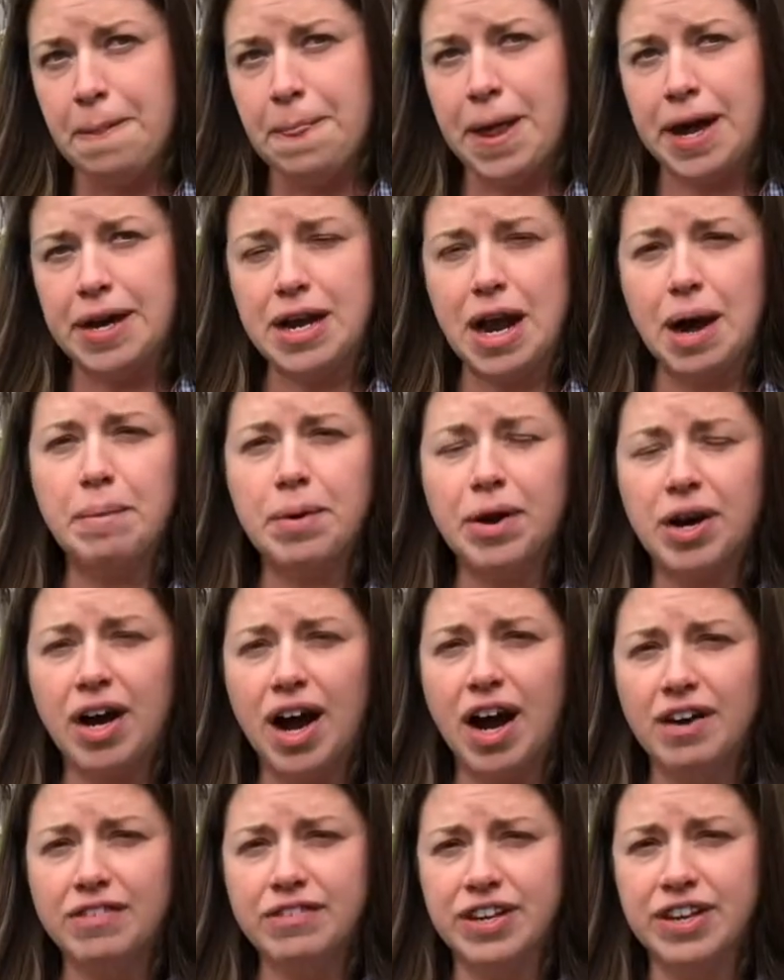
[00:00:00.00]
A number
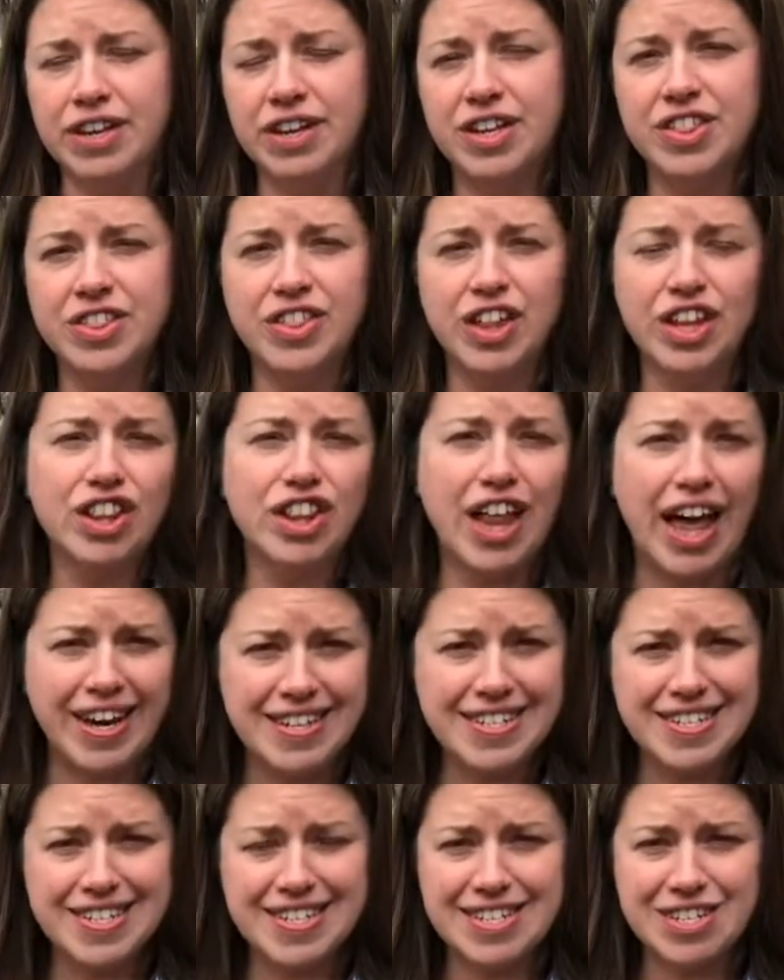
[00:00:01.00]
of the
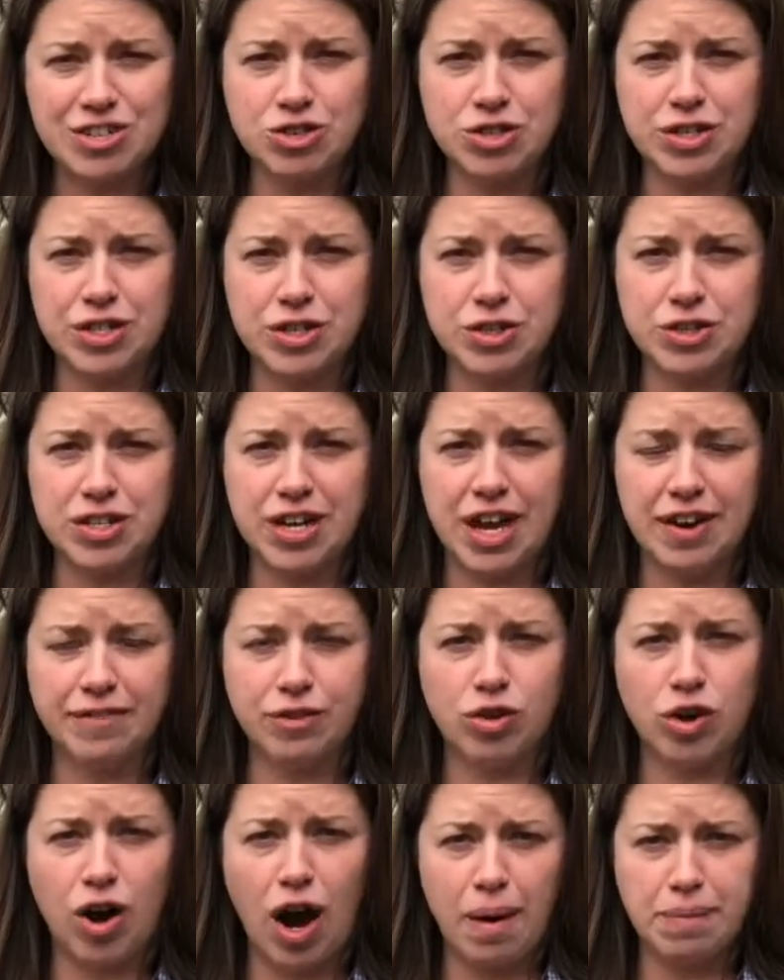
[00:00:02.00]
lettuces, there's kind of
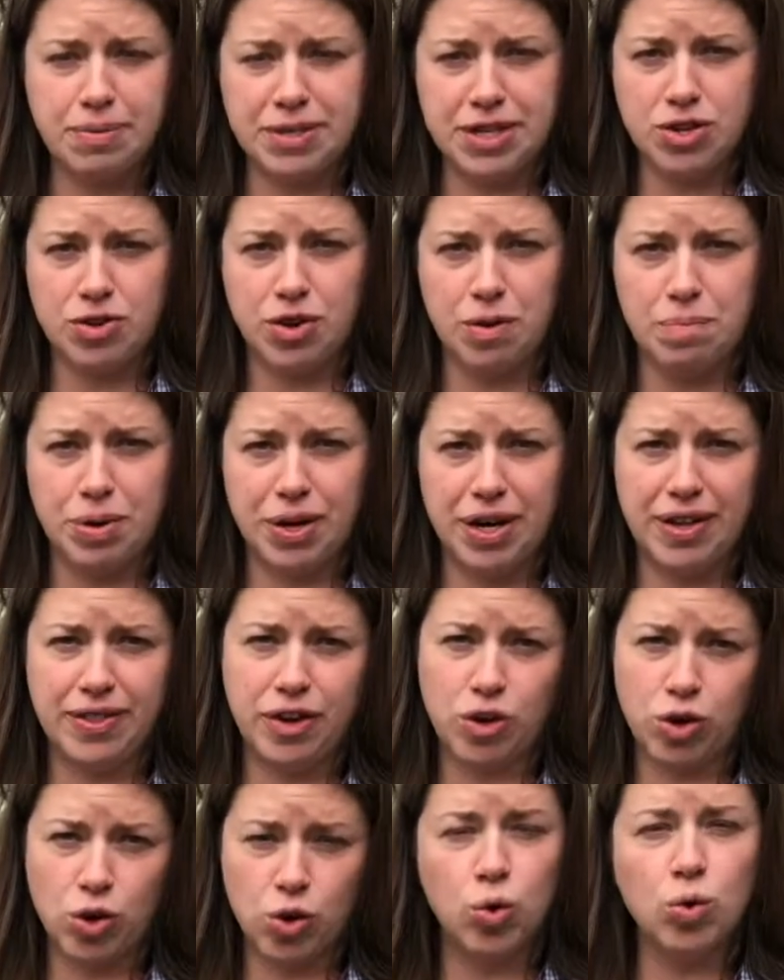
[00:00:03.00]
crops that you can put in
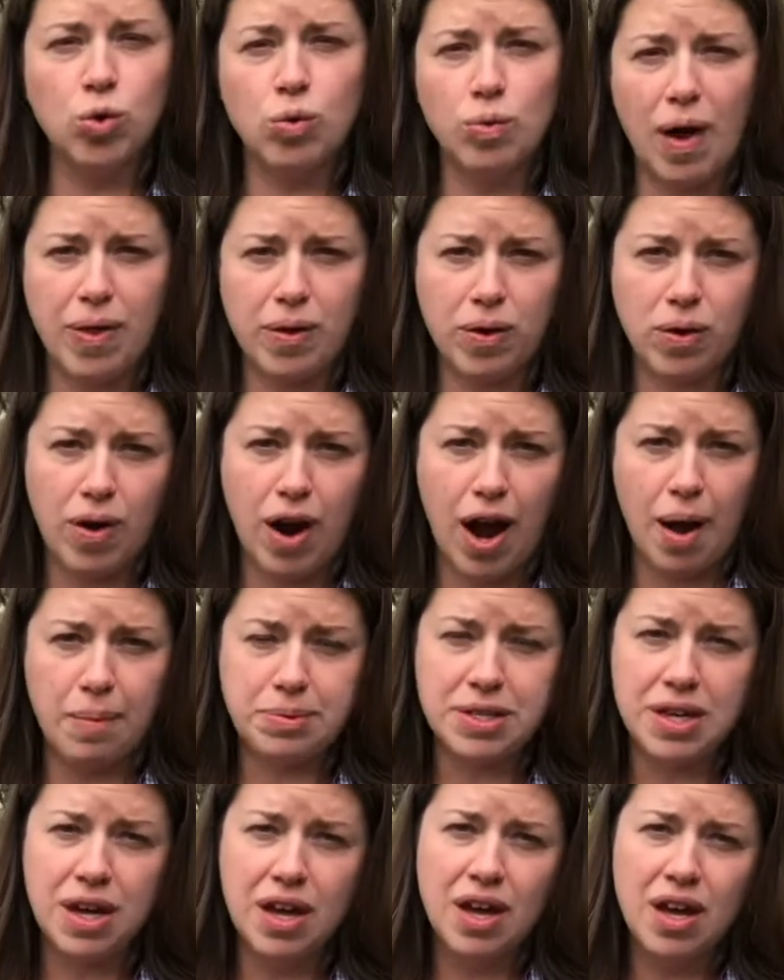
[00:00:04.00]
that are cool weather
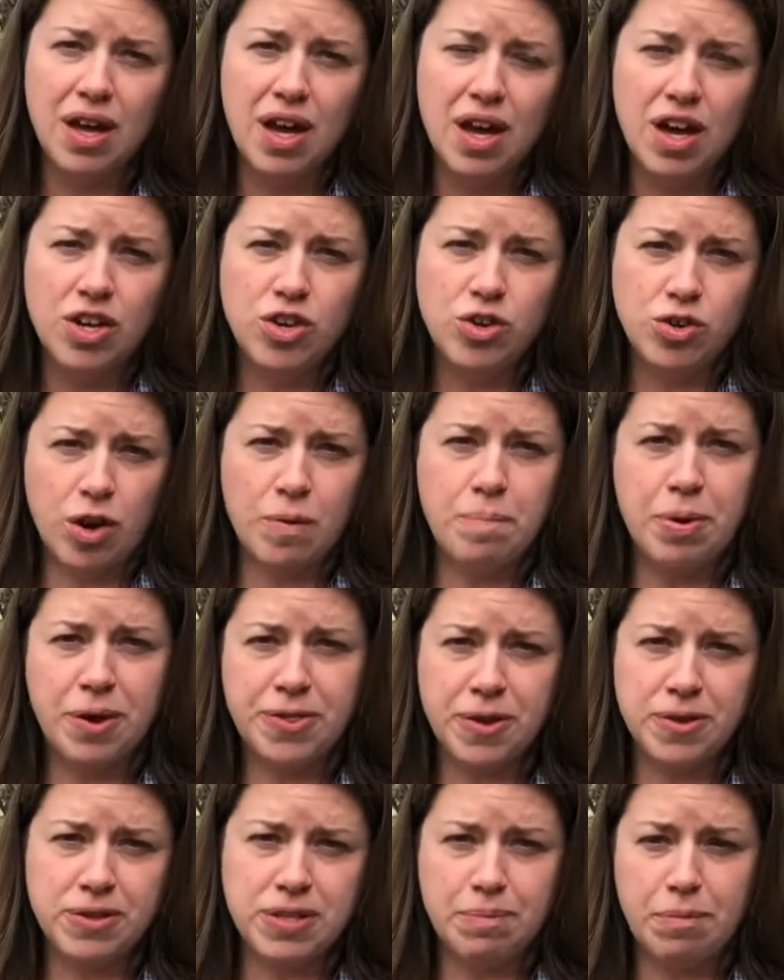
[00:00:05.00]
crops. You can put
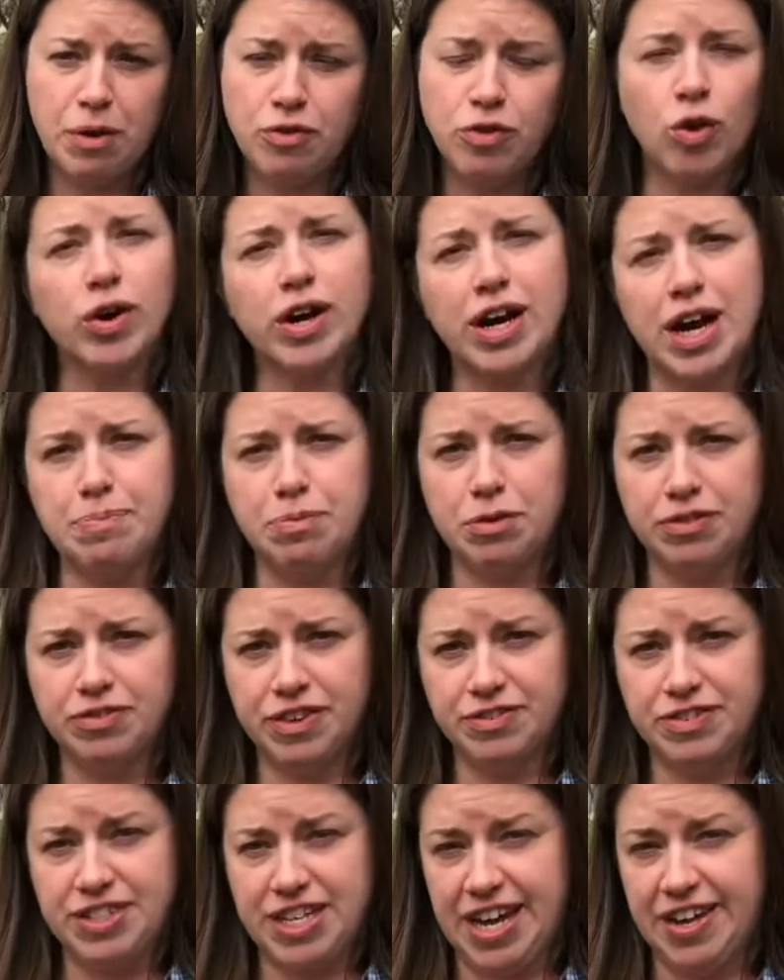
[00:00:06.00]
those in before April
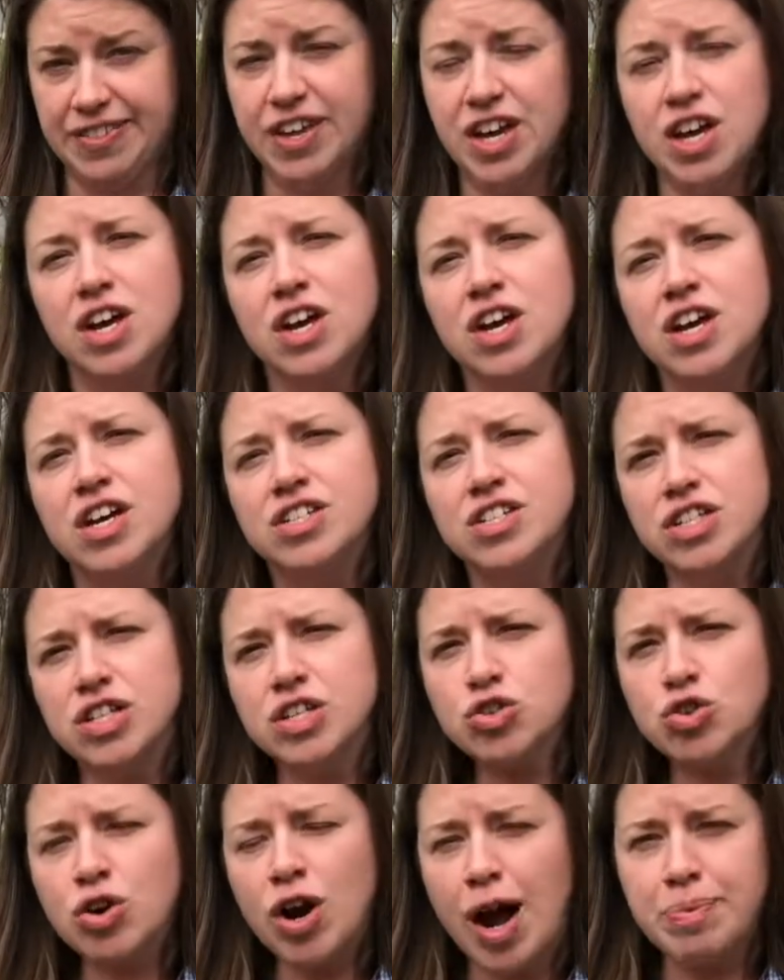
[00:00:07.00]
15th. So
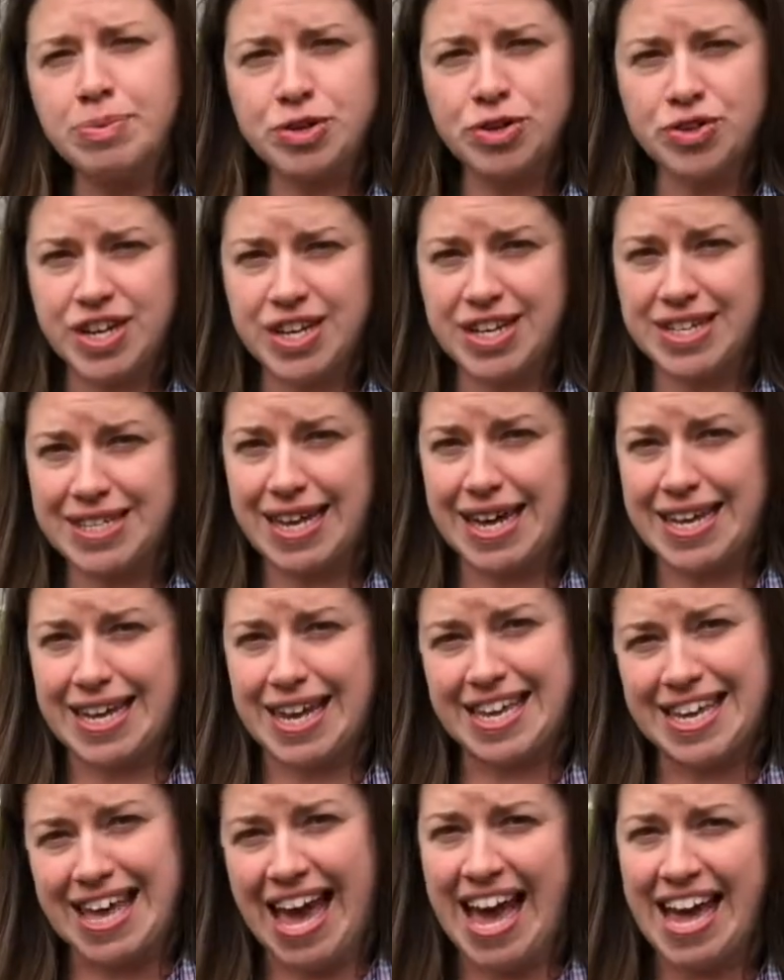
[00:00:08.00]
those crops are things like
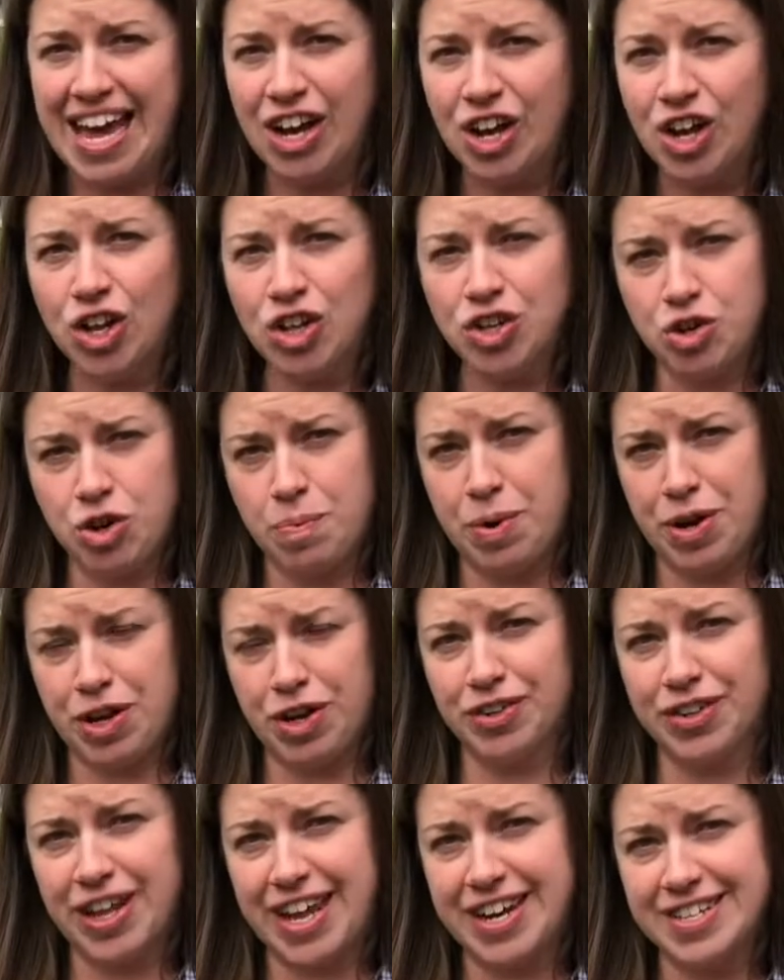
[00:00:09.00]
kale. You can put
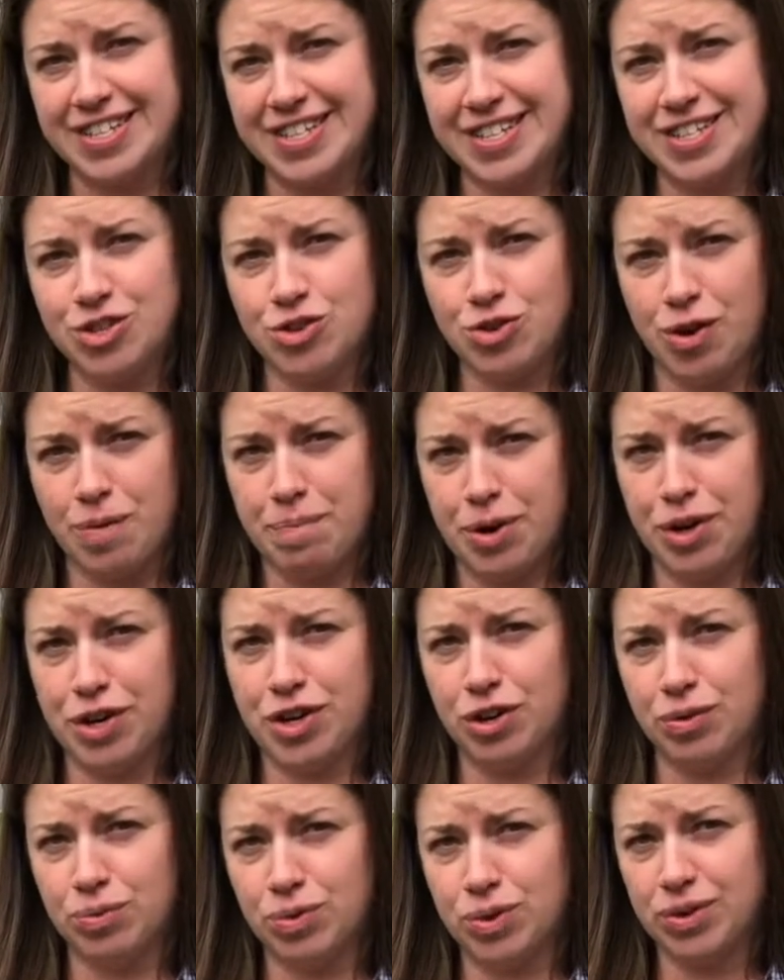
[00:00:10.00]
your lettuces, you can put
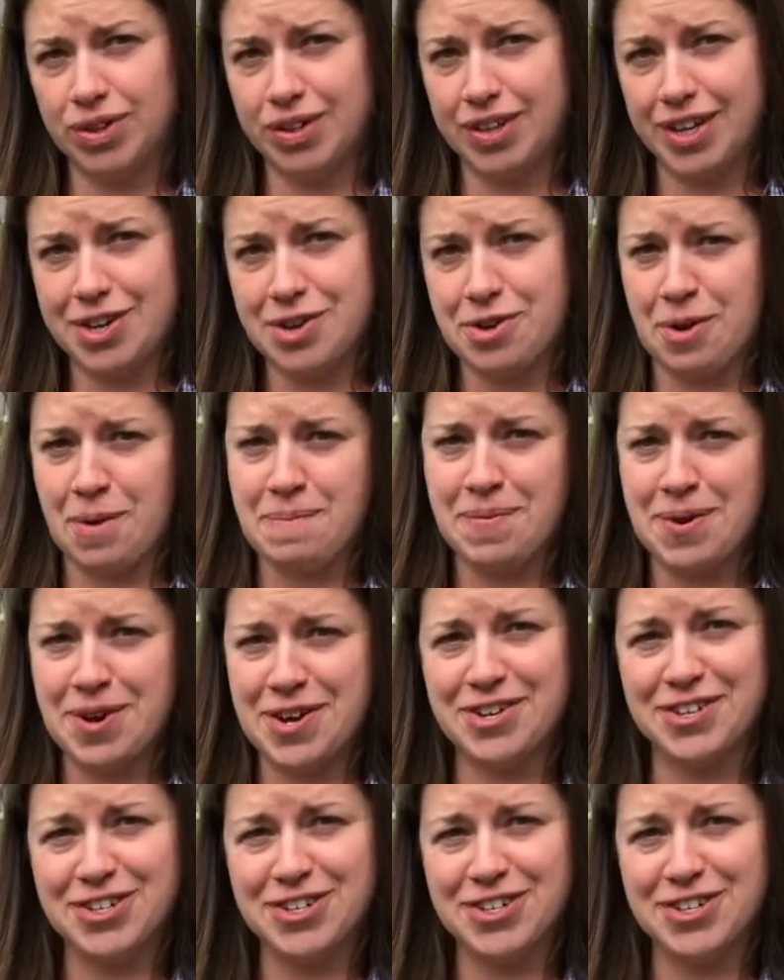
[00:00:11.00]
your arugula, you can put your